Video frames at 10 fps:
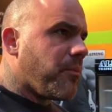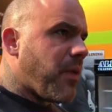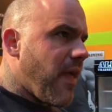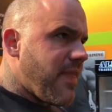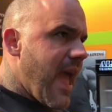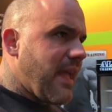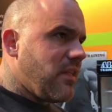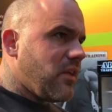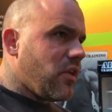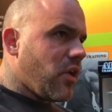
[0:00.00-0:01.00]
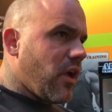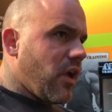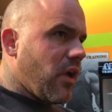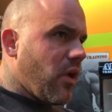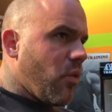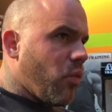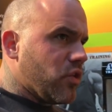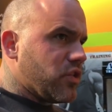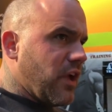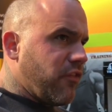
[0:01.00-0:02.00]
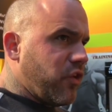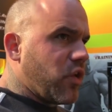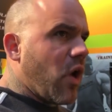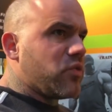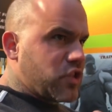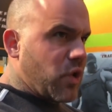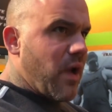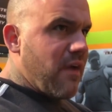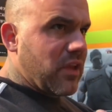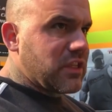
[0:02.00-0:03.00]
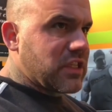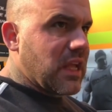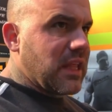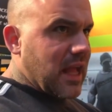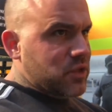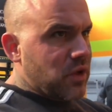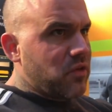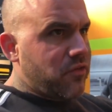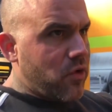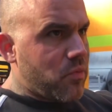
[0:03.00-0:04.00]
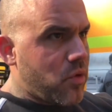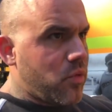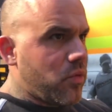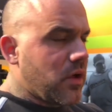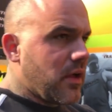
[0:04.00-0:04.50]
But then, if you go too heavy in C, that's when your form will.